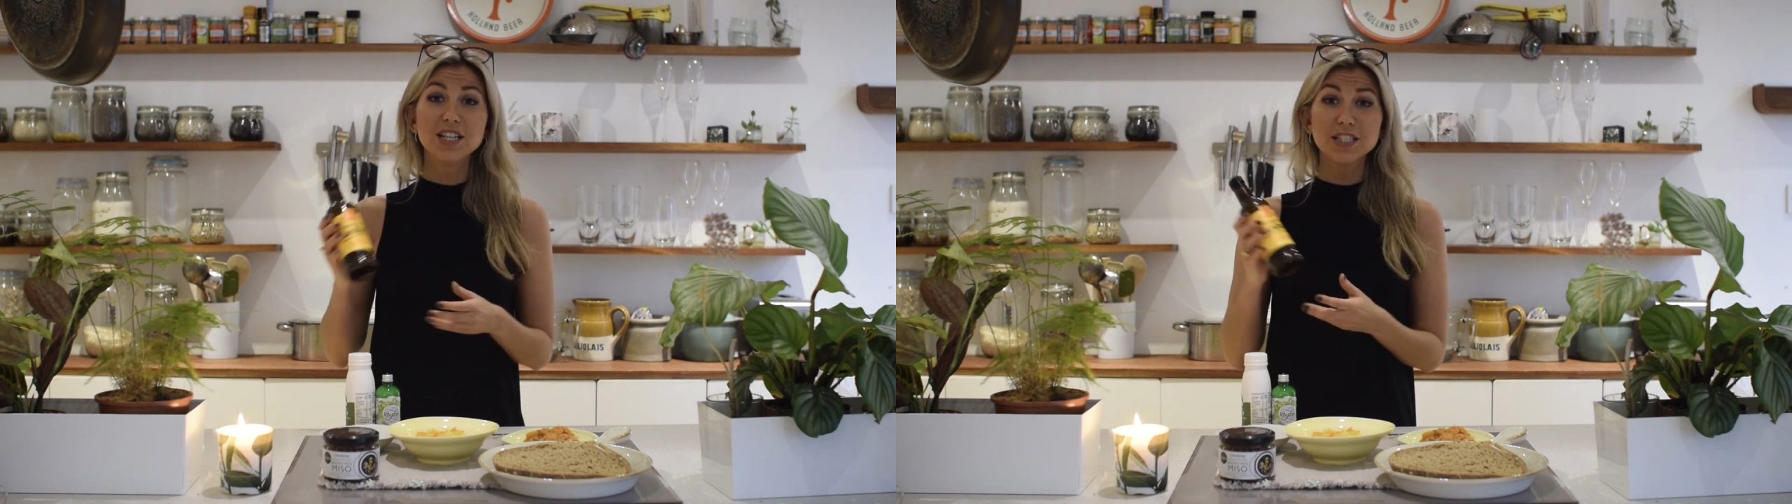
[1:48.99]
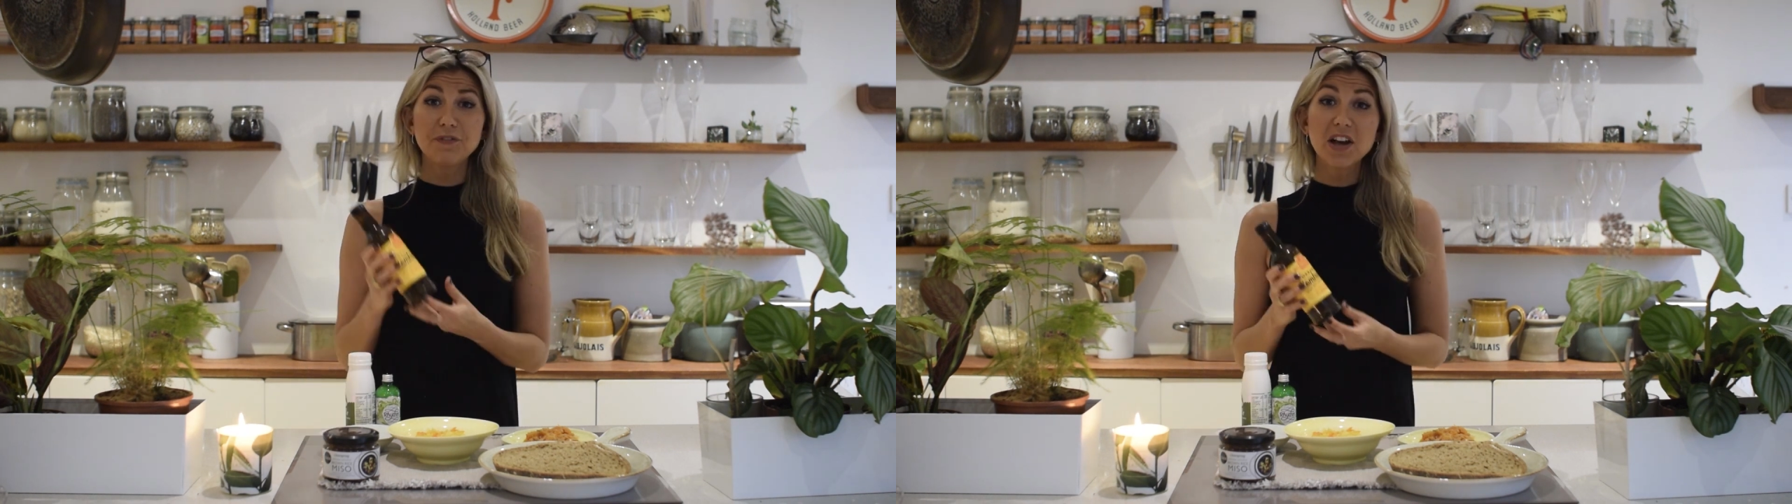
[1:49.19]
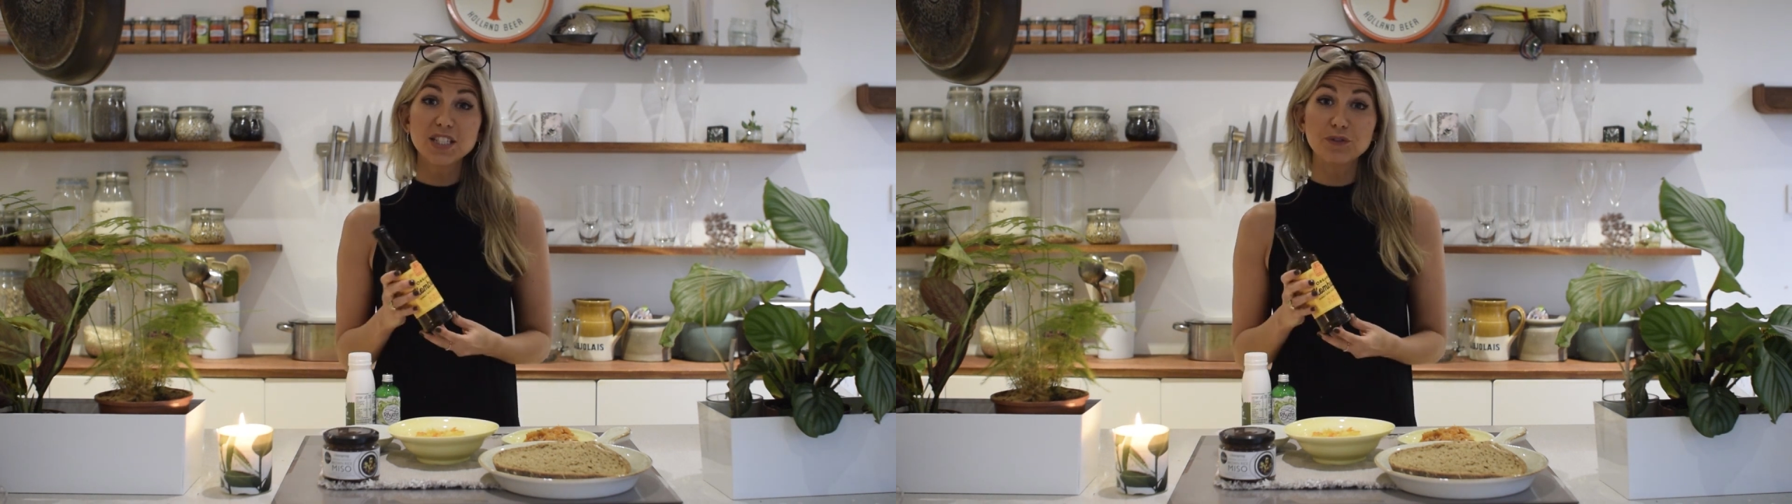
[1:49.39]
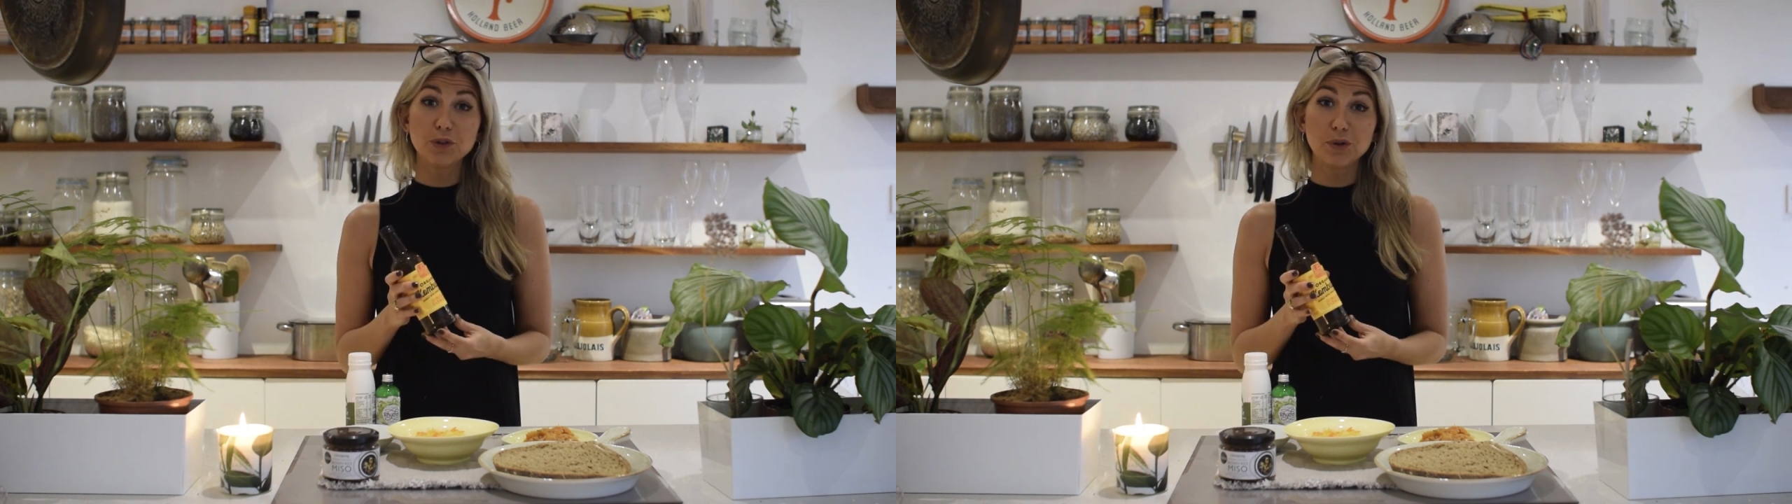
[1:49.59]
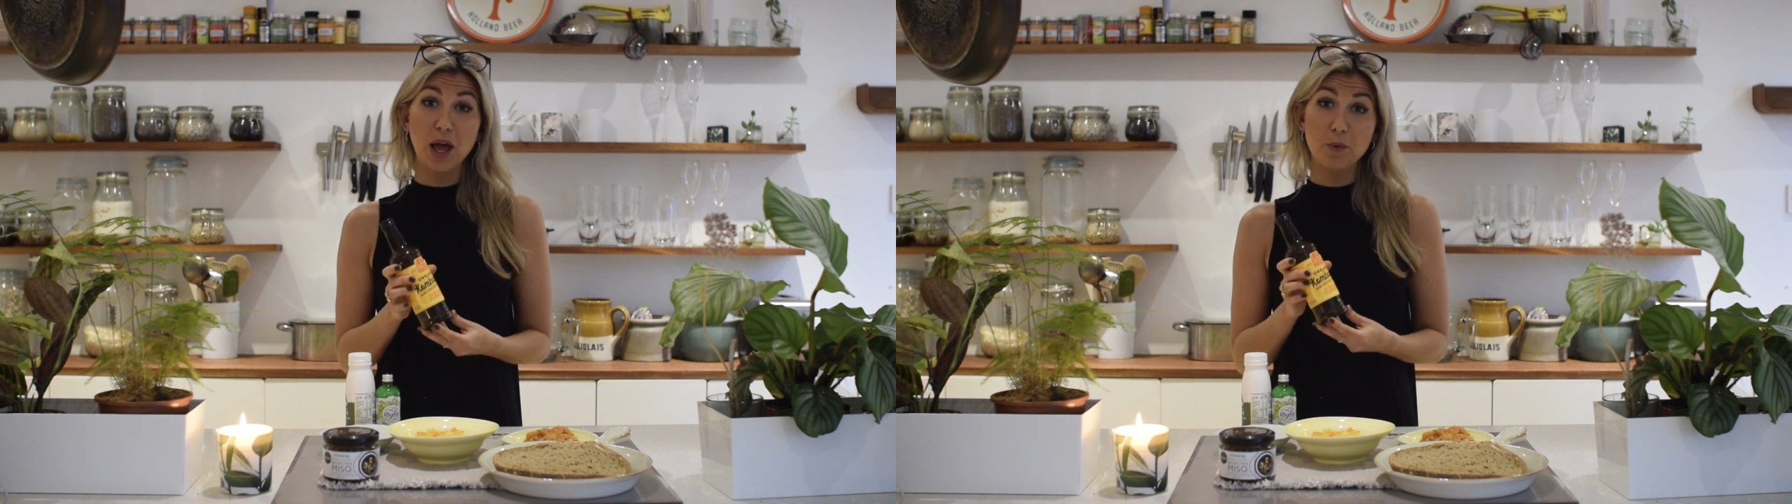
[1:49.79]
So first of
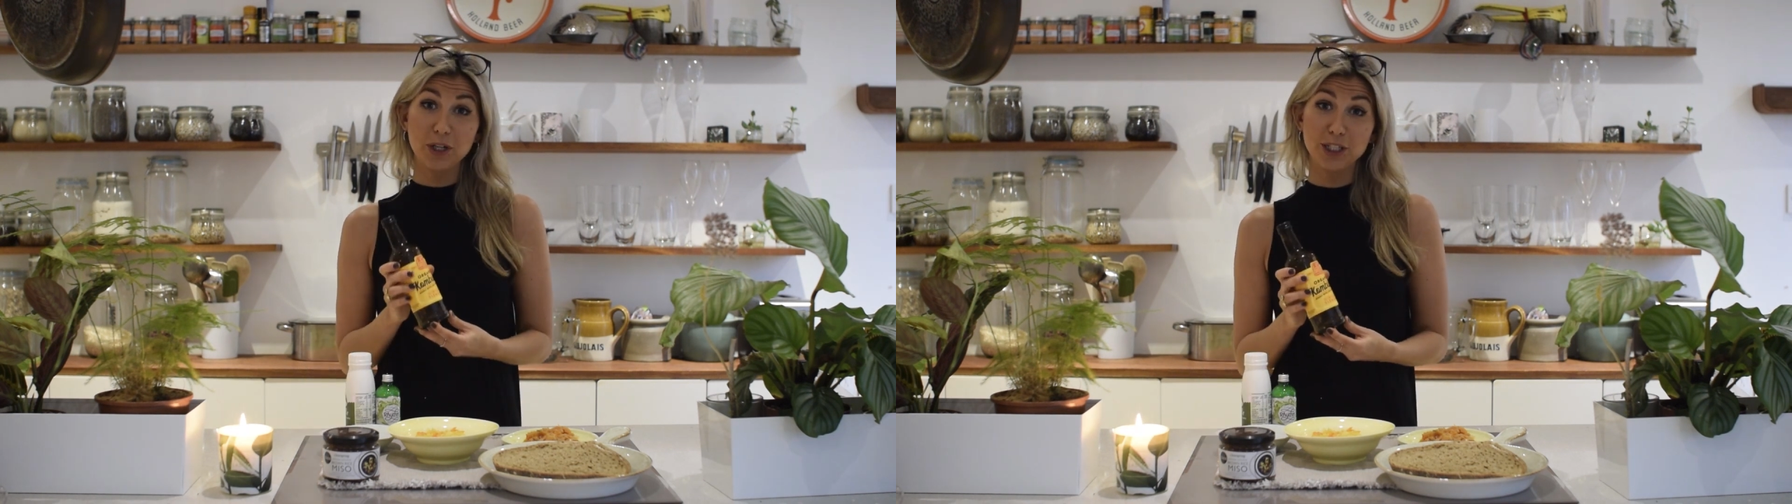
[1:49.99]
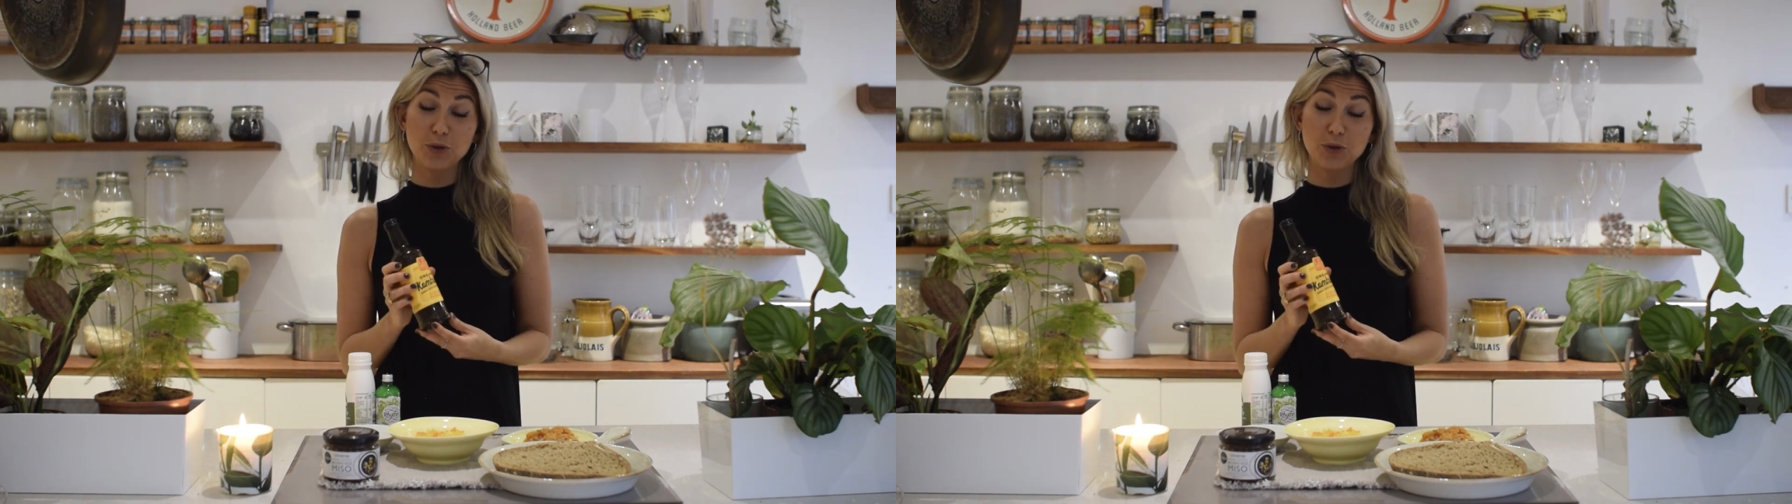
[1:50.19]
all, I want